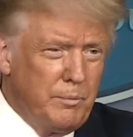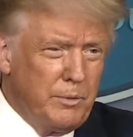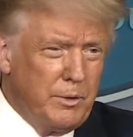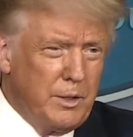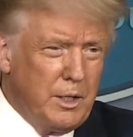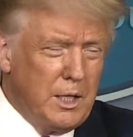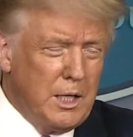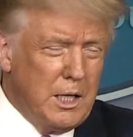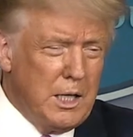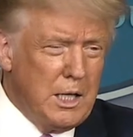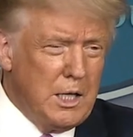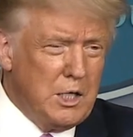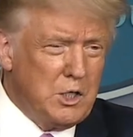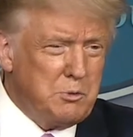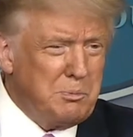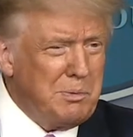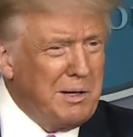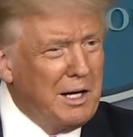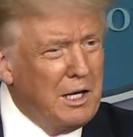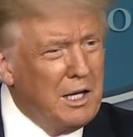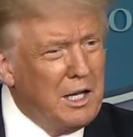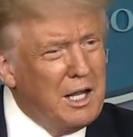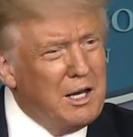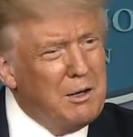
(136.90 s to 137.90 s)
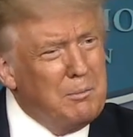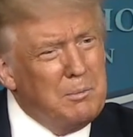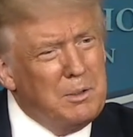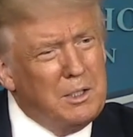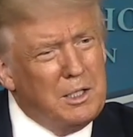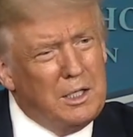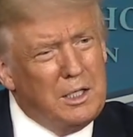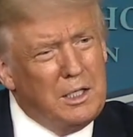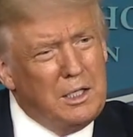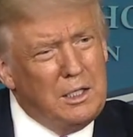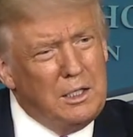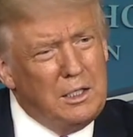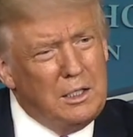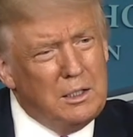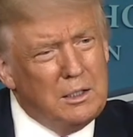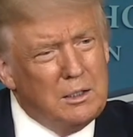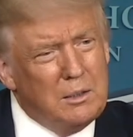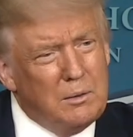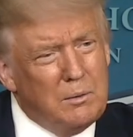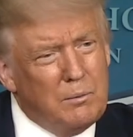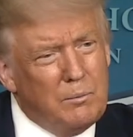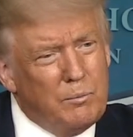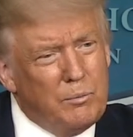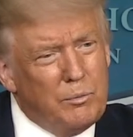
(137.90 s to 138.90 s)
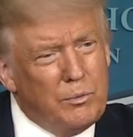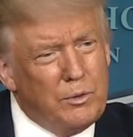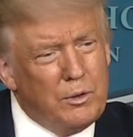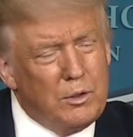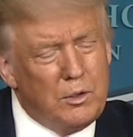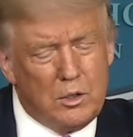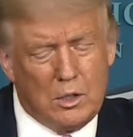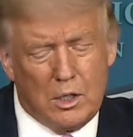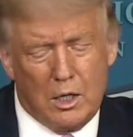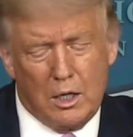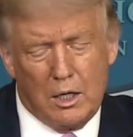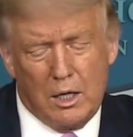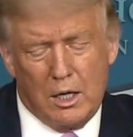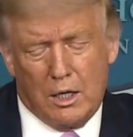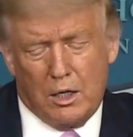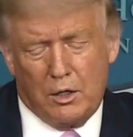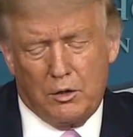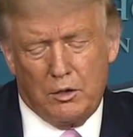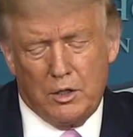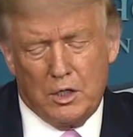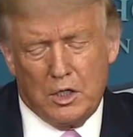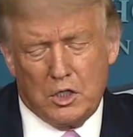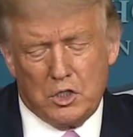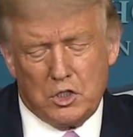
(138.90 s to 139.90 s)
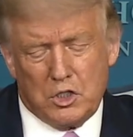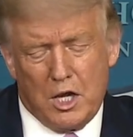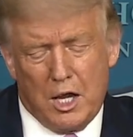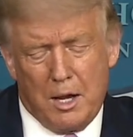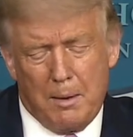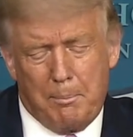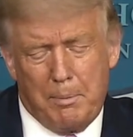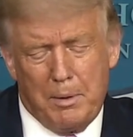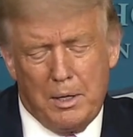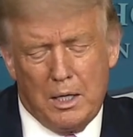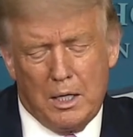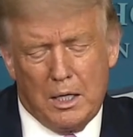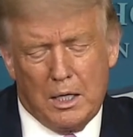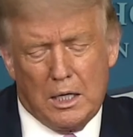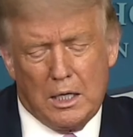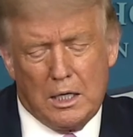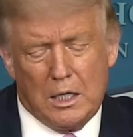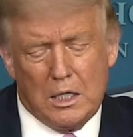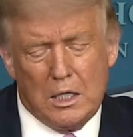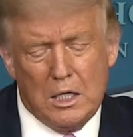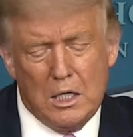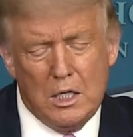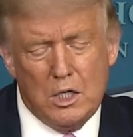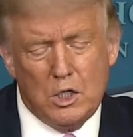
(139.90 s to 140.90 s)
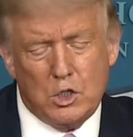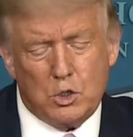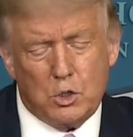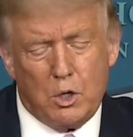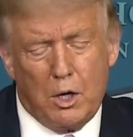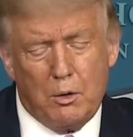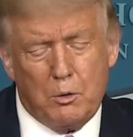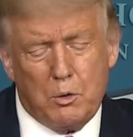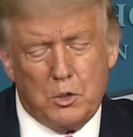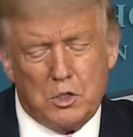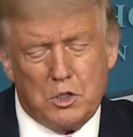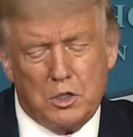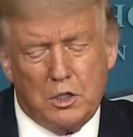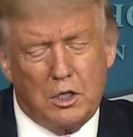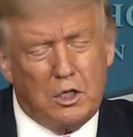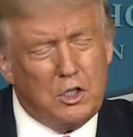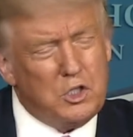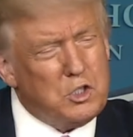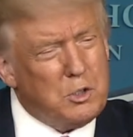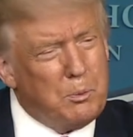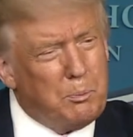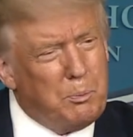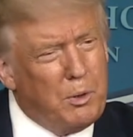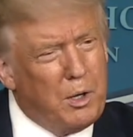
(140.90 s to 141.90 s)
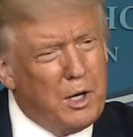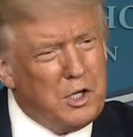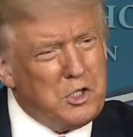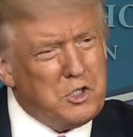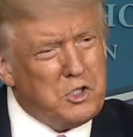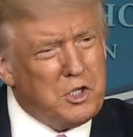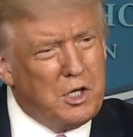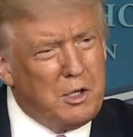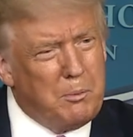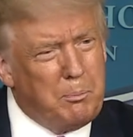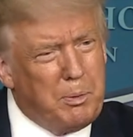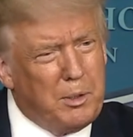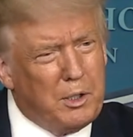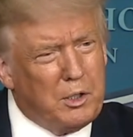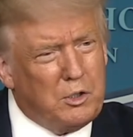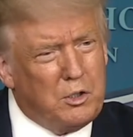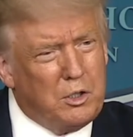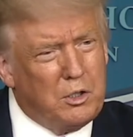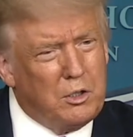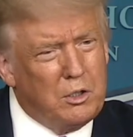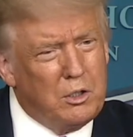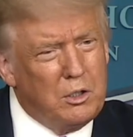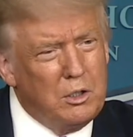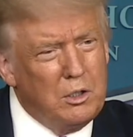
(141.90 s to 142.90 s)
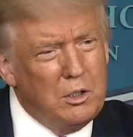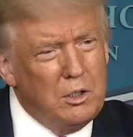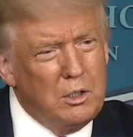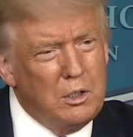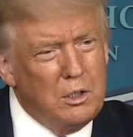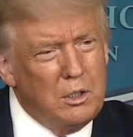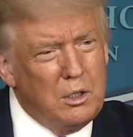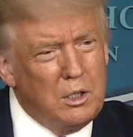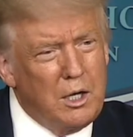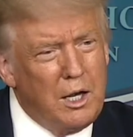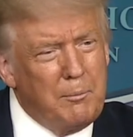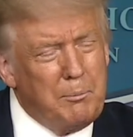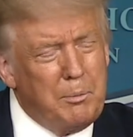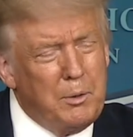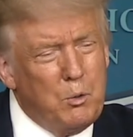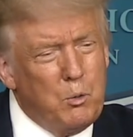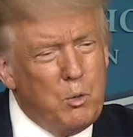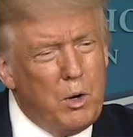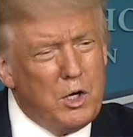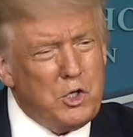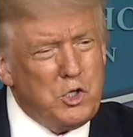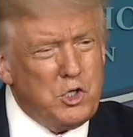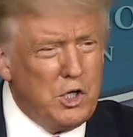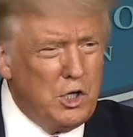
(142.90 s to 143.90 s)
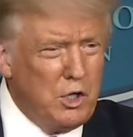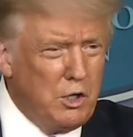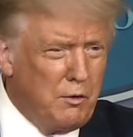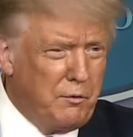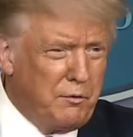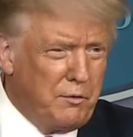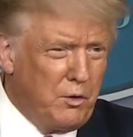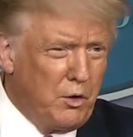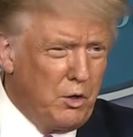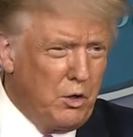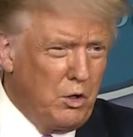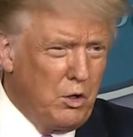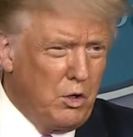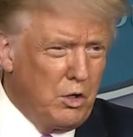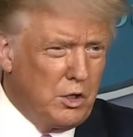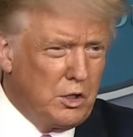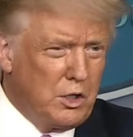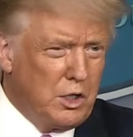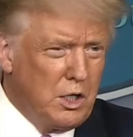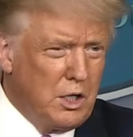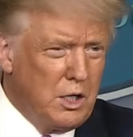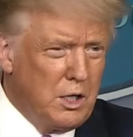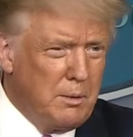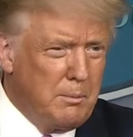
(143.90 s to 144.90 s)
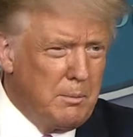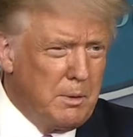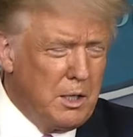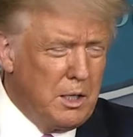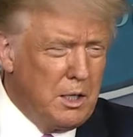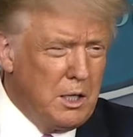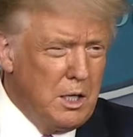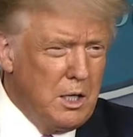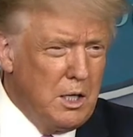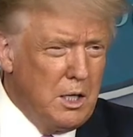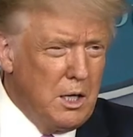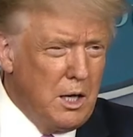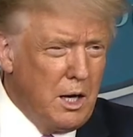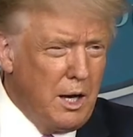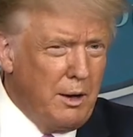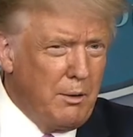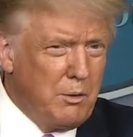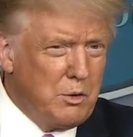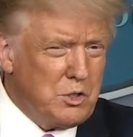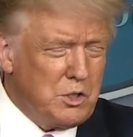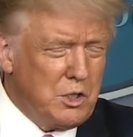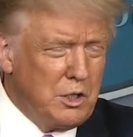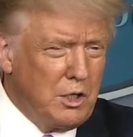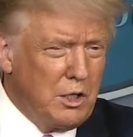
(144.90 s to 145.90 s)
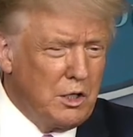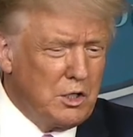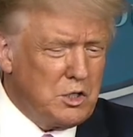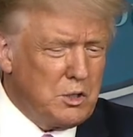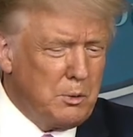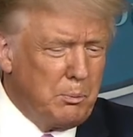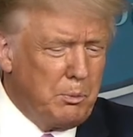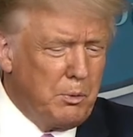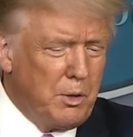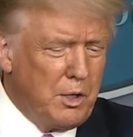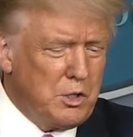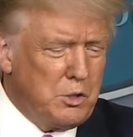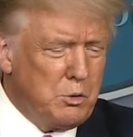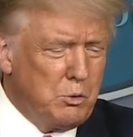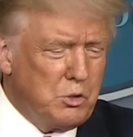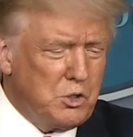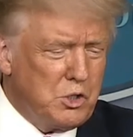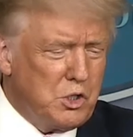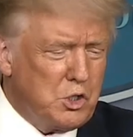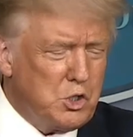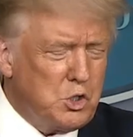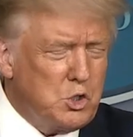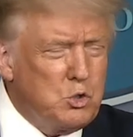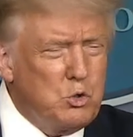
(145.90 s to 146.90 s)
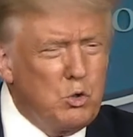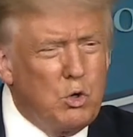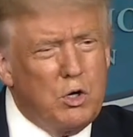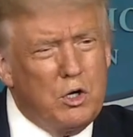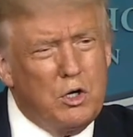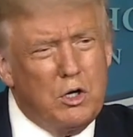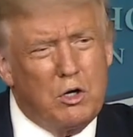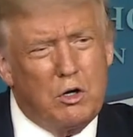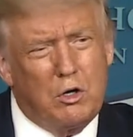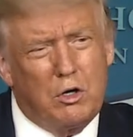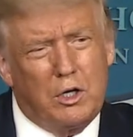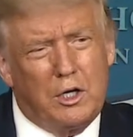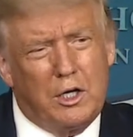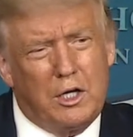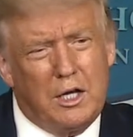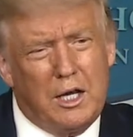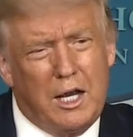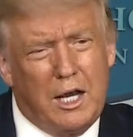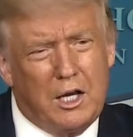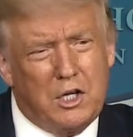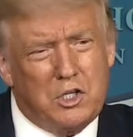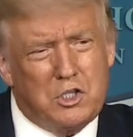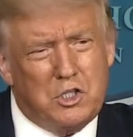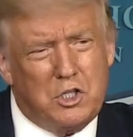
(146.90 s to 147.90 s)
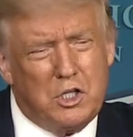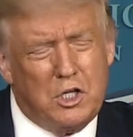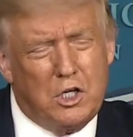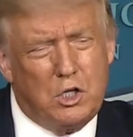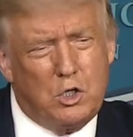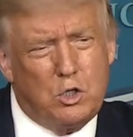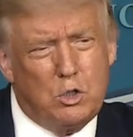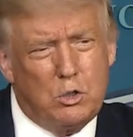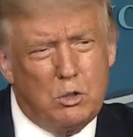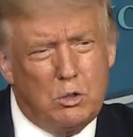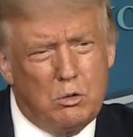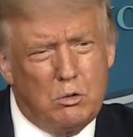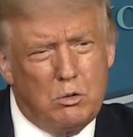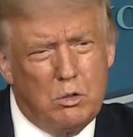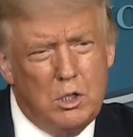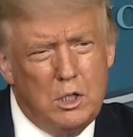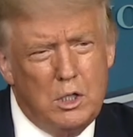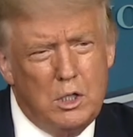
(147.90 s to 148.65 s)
and spent a lot of money. She had a lot of things happening. And so I was a little surprised that he picked her. I've been watching her for a long time, and I was a little surprised. She was extraordinarily nasty to